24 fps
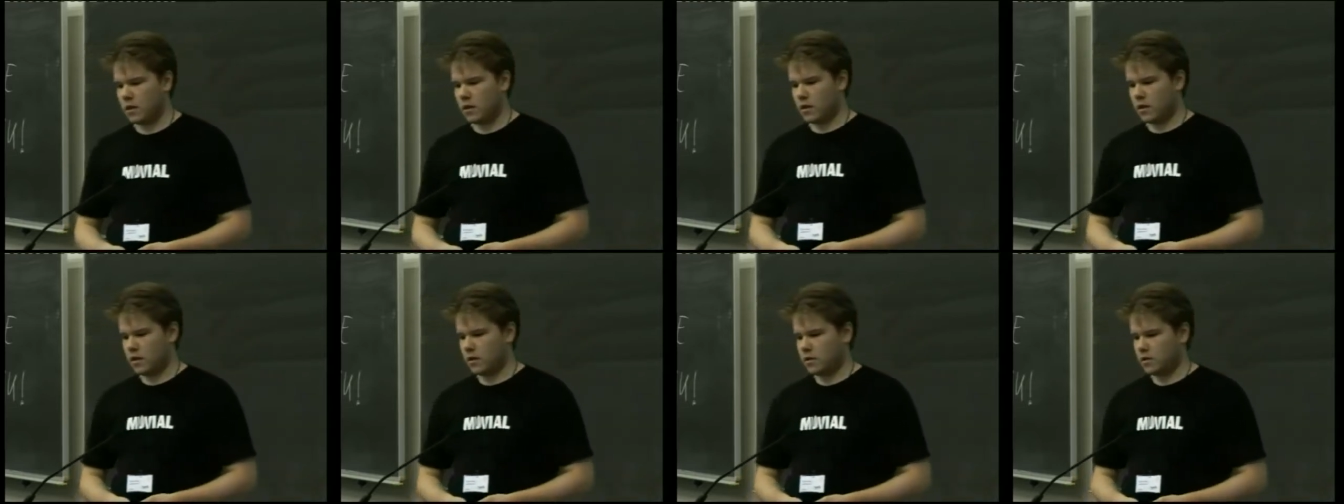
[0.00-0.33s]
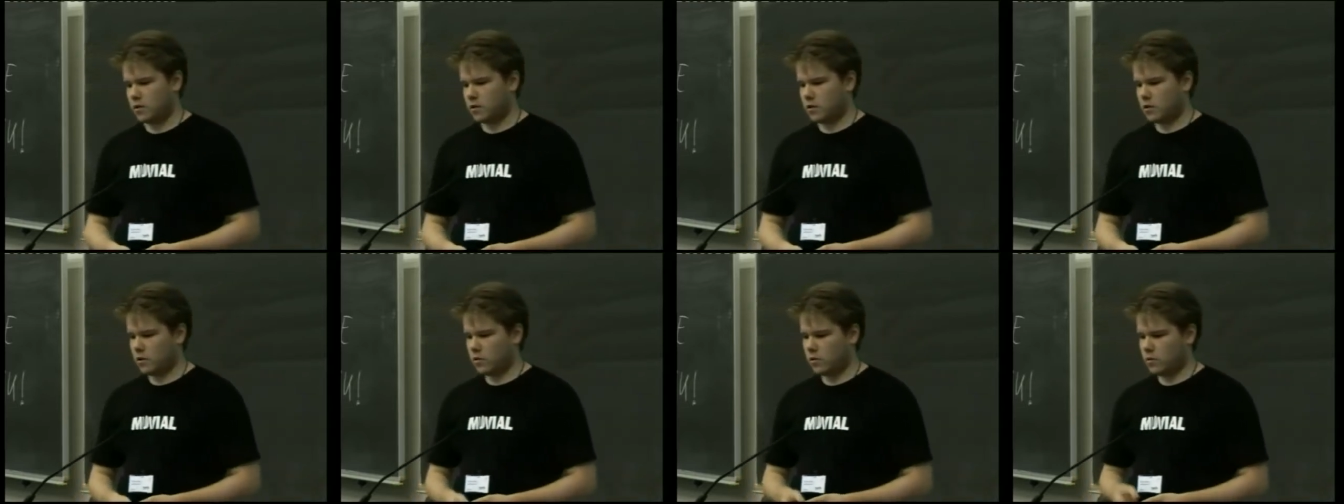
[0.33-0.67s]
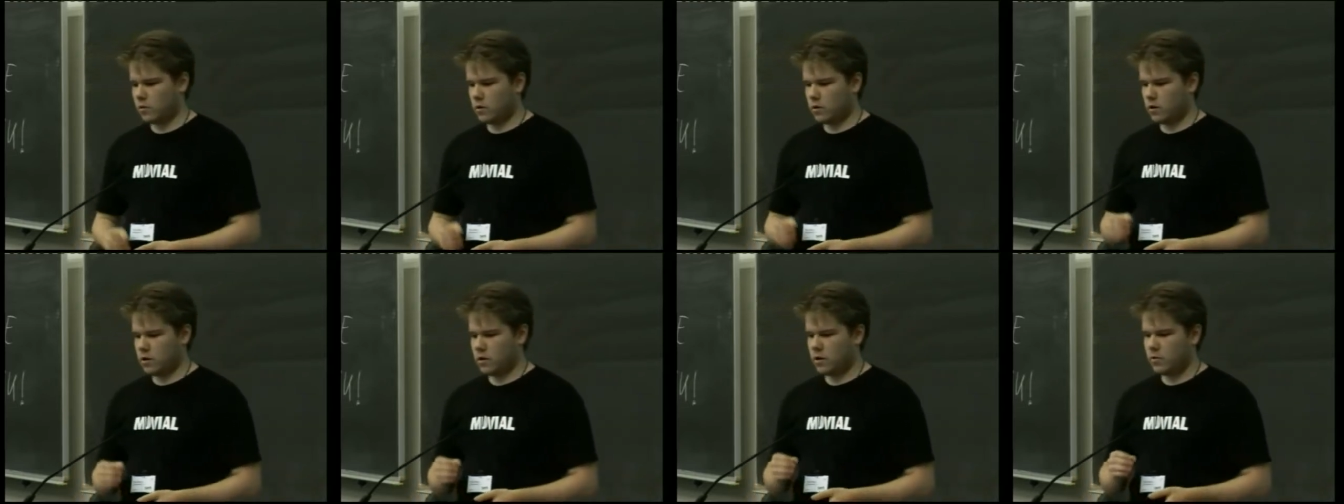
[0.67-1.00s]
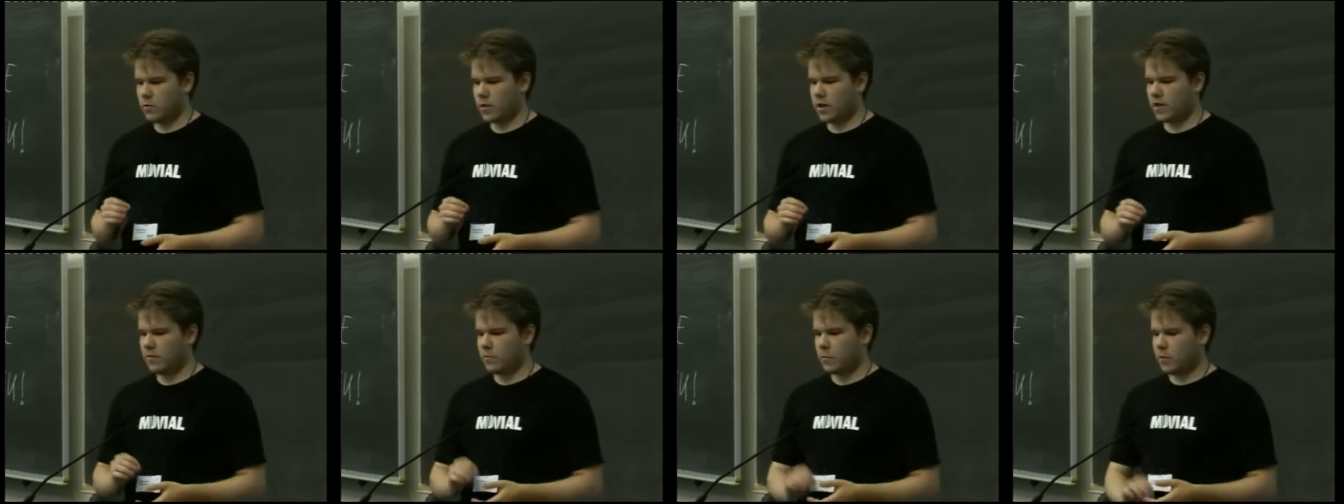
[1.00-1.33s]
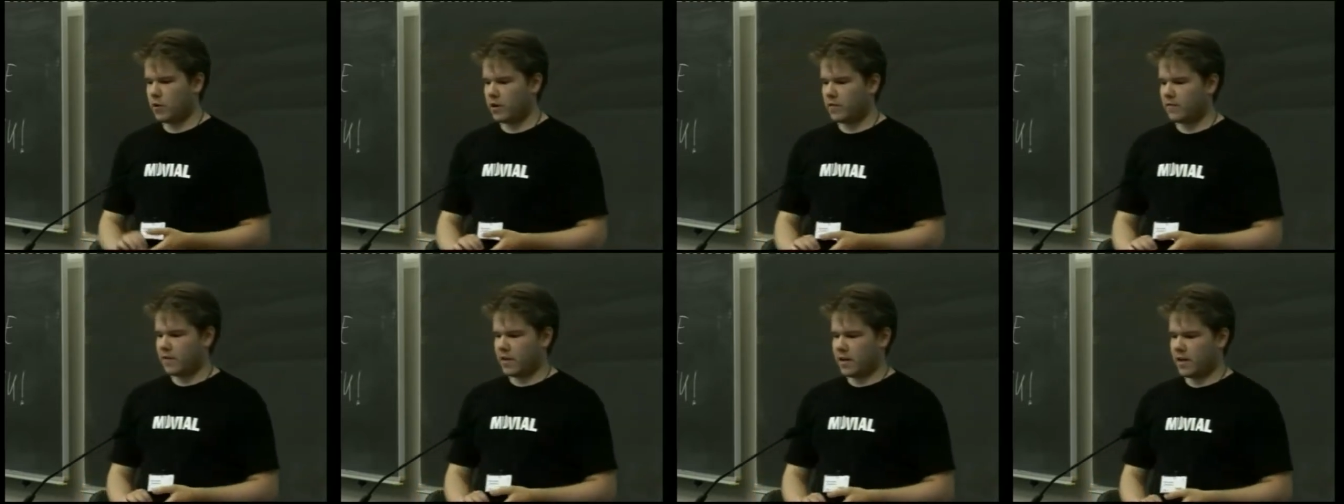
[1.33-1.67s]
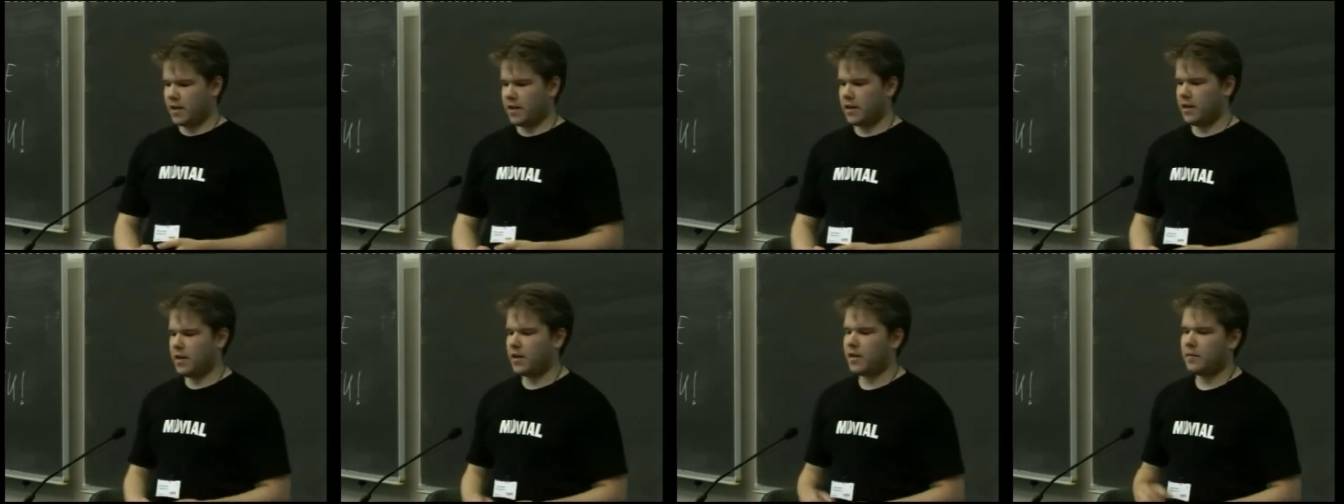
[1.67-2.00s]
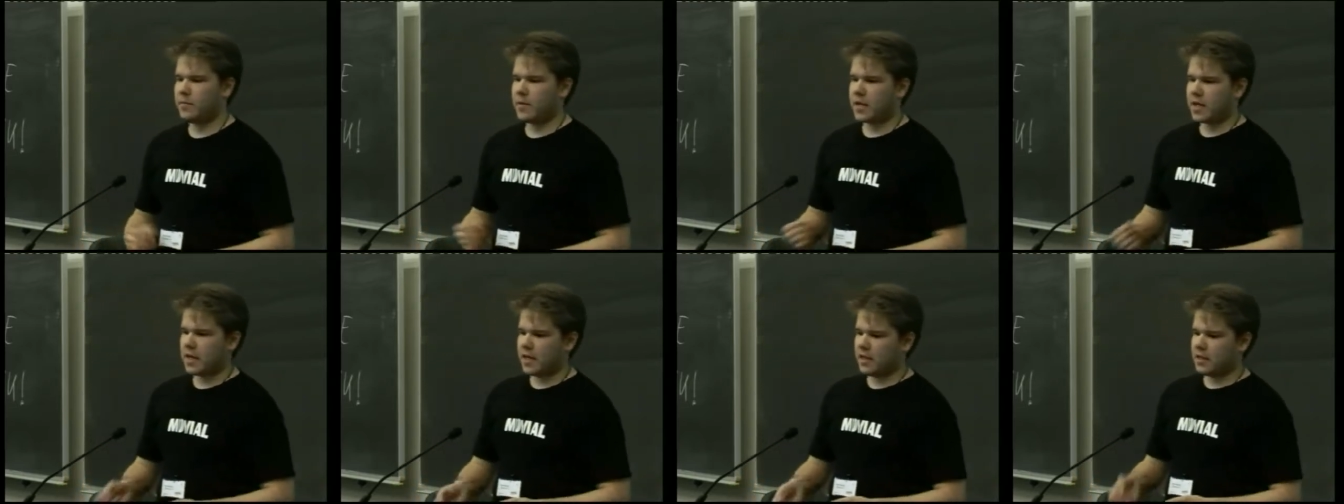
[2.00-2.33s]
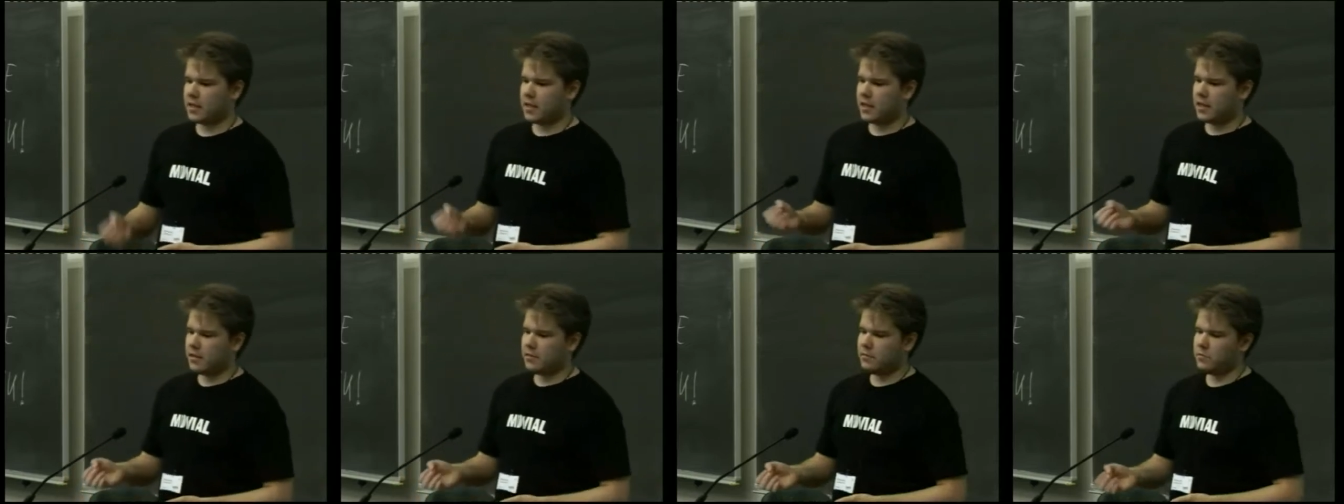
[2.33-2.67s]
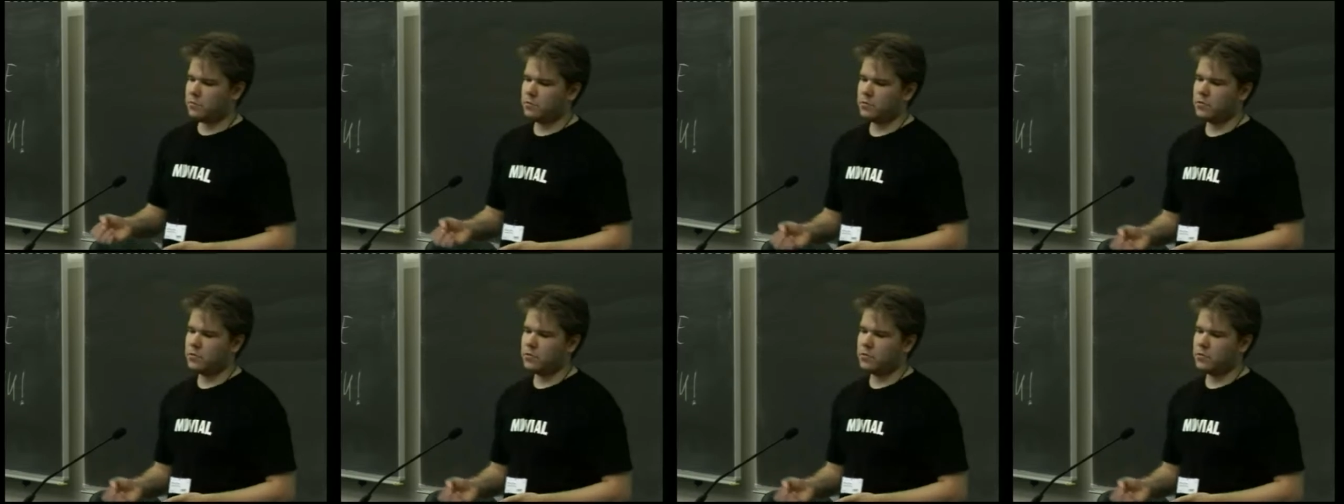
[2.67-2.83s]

So uh, we have modified DPKG